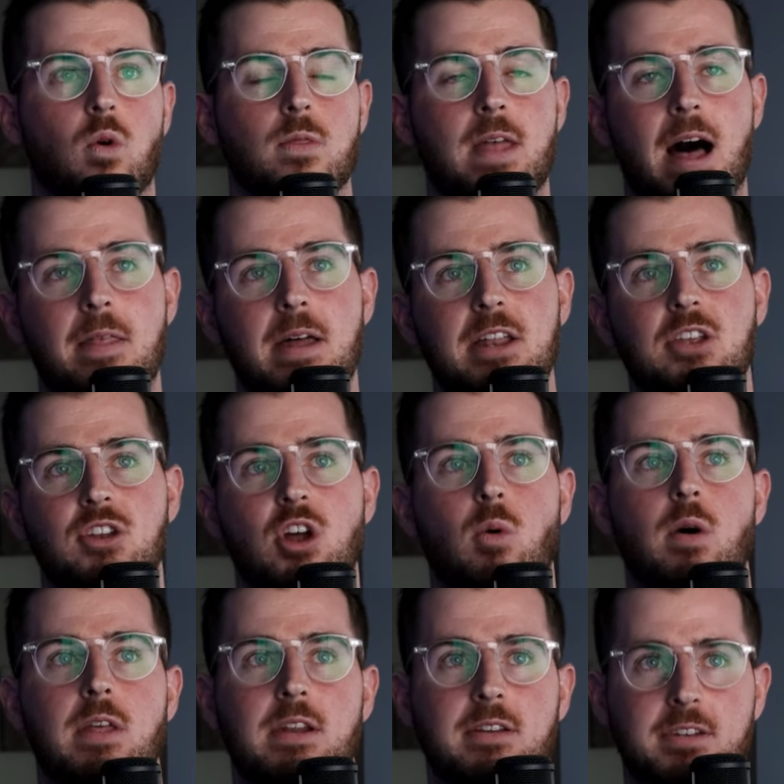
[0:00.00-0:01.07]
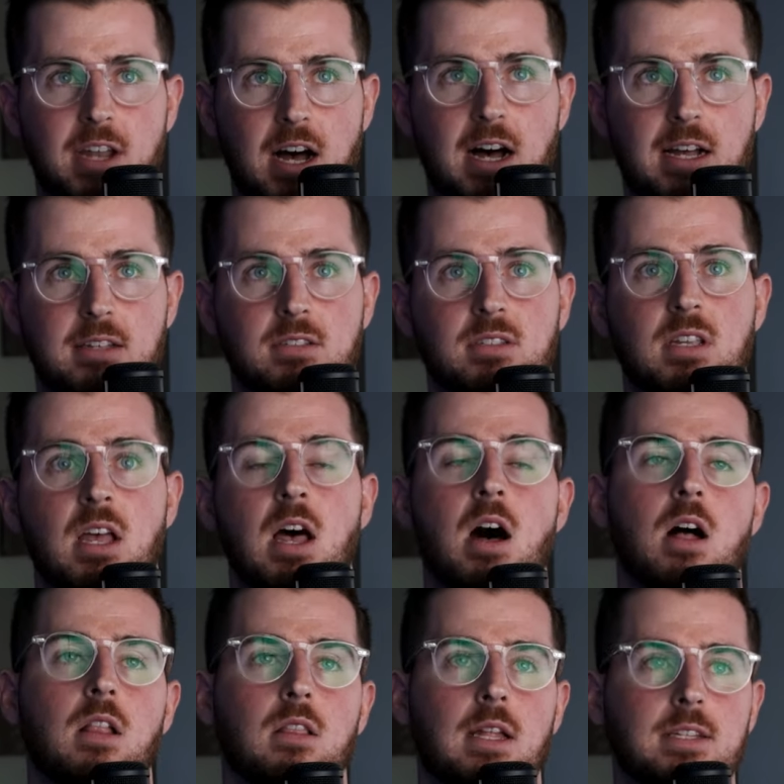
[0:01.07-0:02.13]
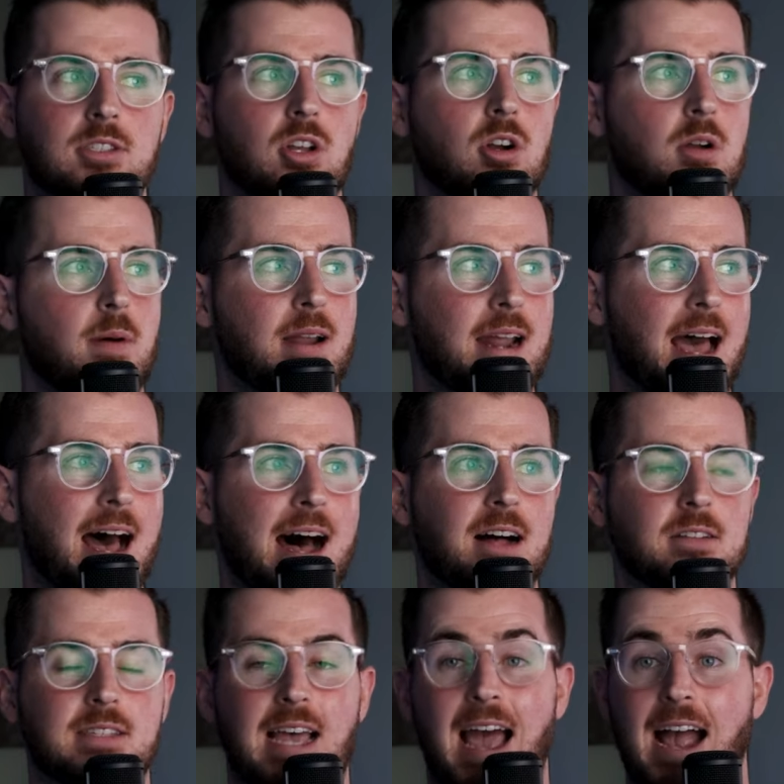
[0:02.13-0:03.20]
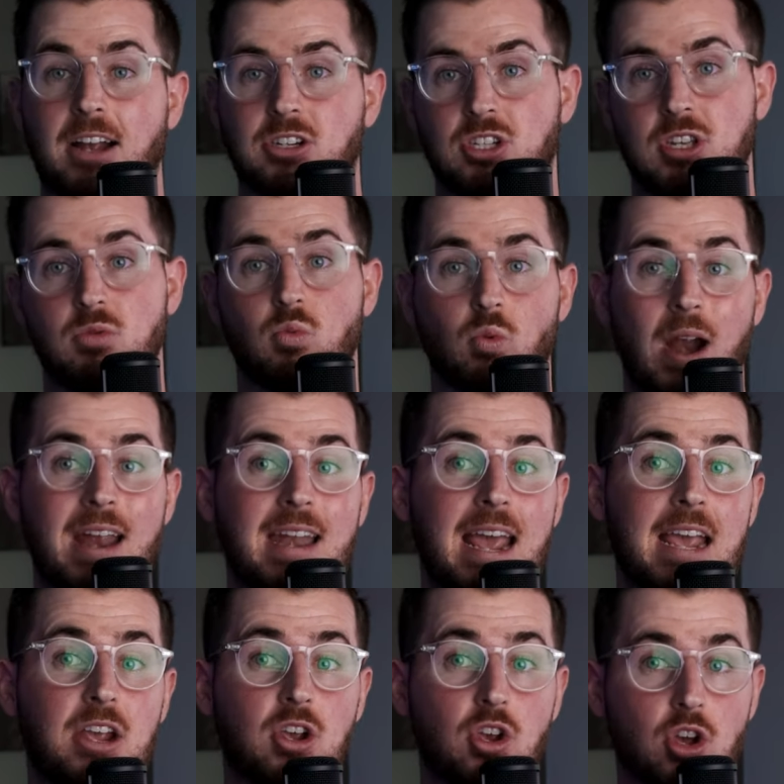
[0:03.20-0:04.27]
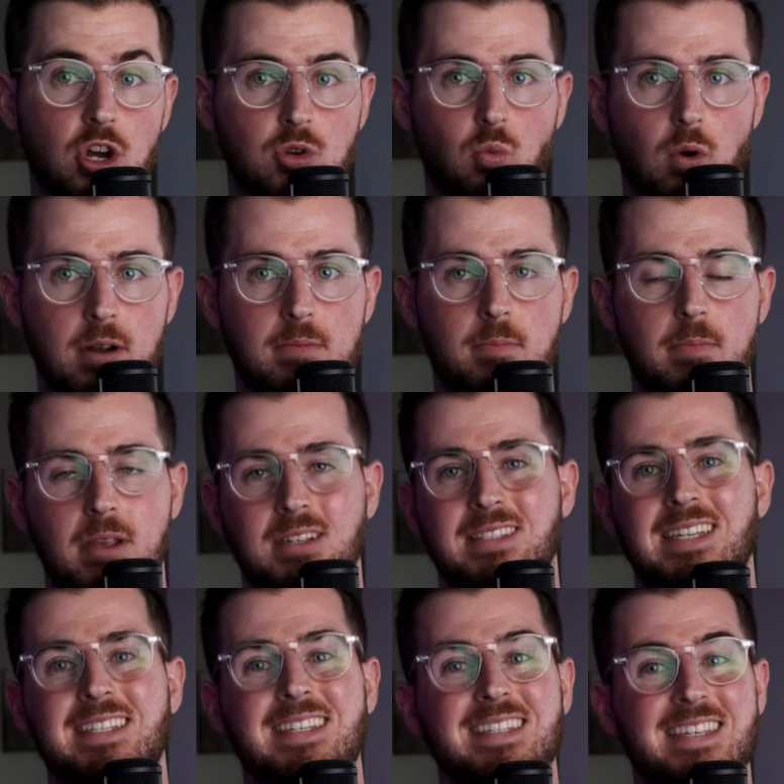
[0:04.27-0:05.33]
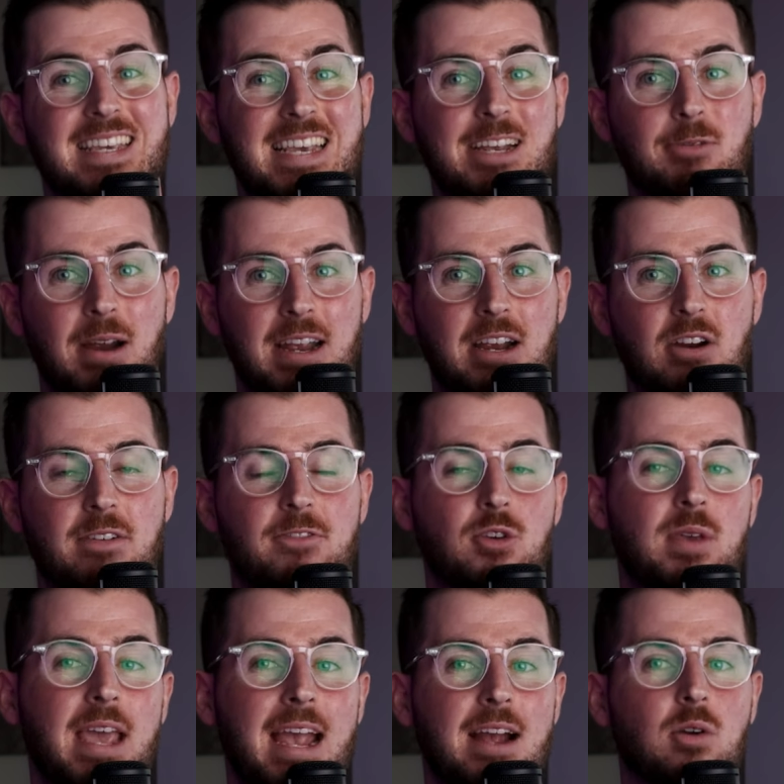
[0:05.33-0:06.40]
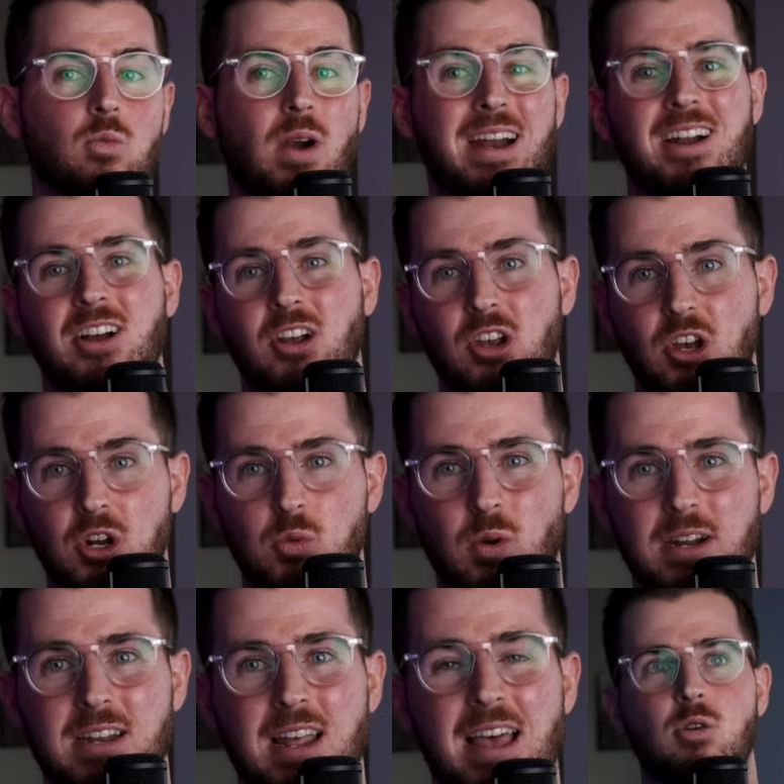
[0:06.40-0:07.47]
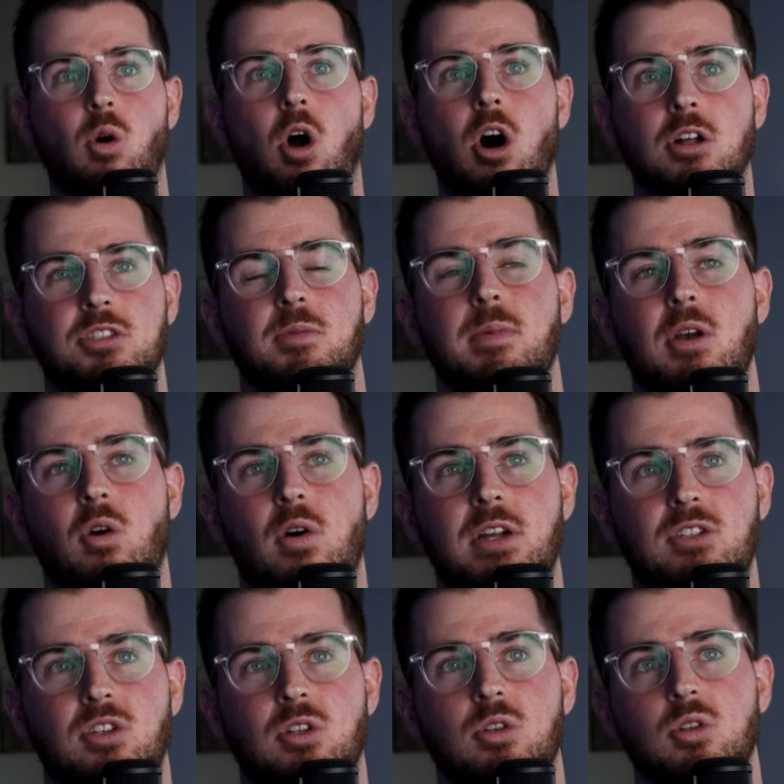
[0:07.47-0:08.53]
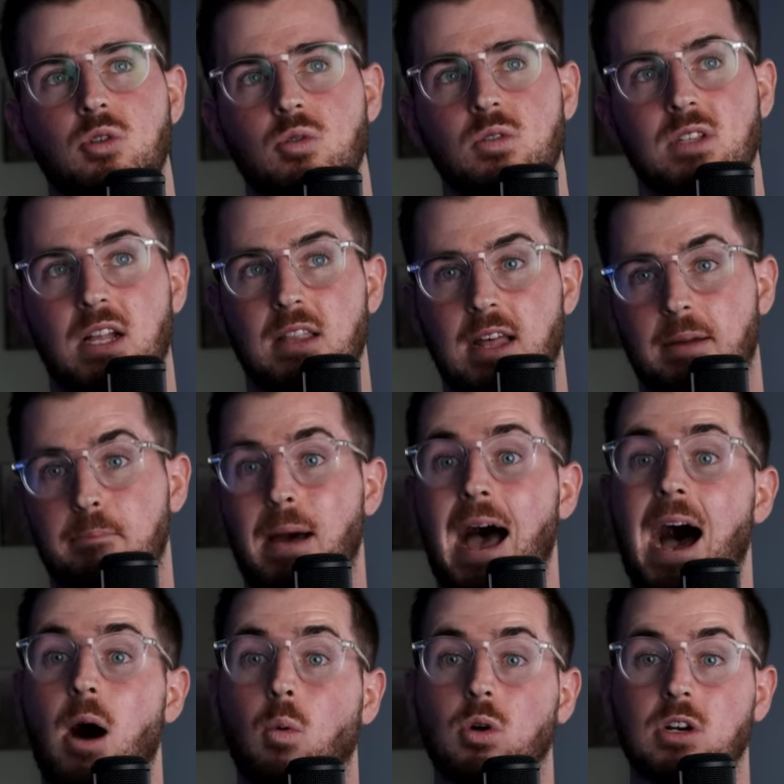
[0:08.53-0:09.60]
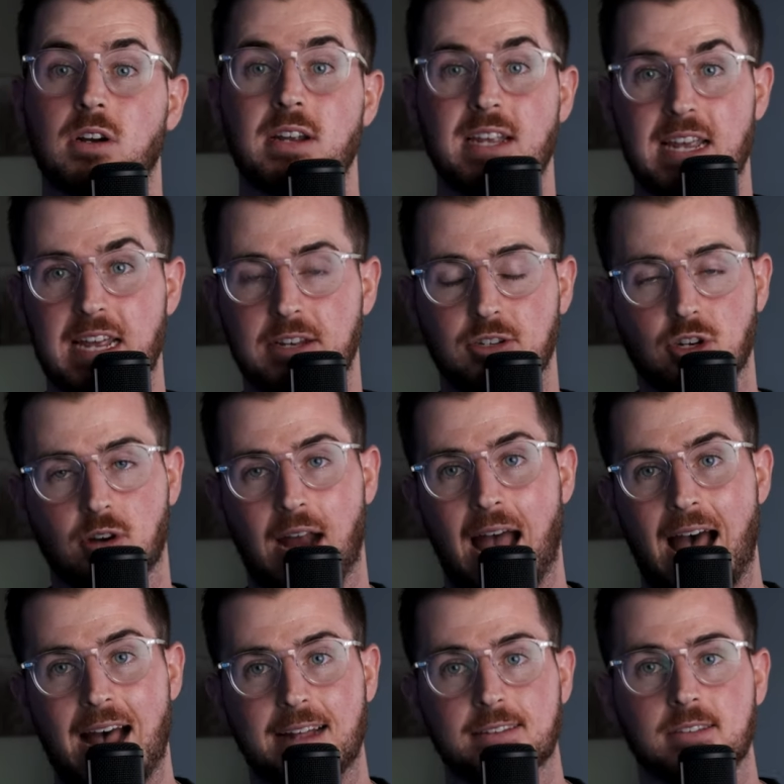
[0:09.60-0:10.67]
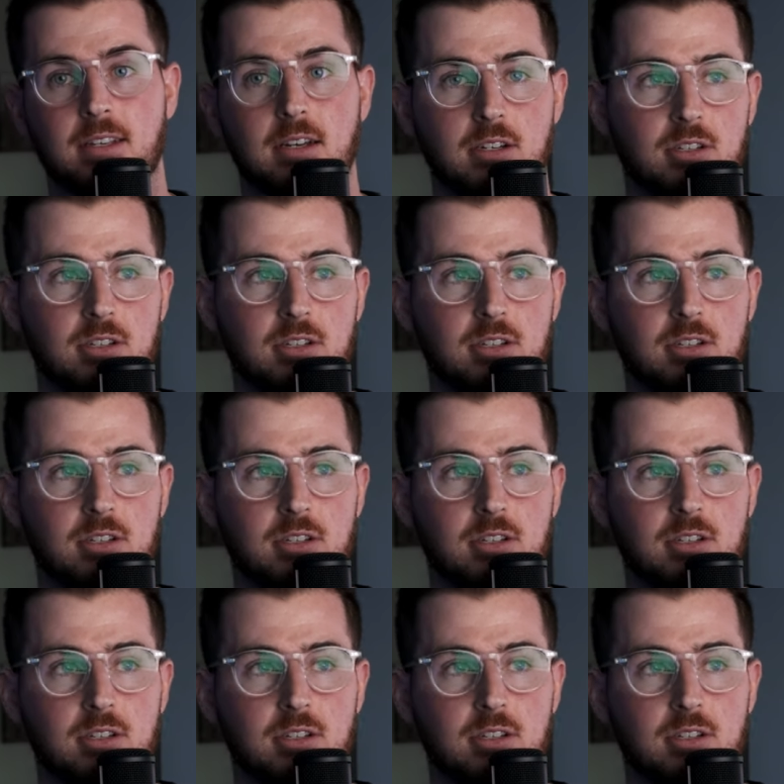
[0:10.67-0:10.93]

now that you know what it does, let's talk about how to actually write a good one, because this is key right here. If you can't write a good one, you're ultimately going to lose a lot of power in your ads.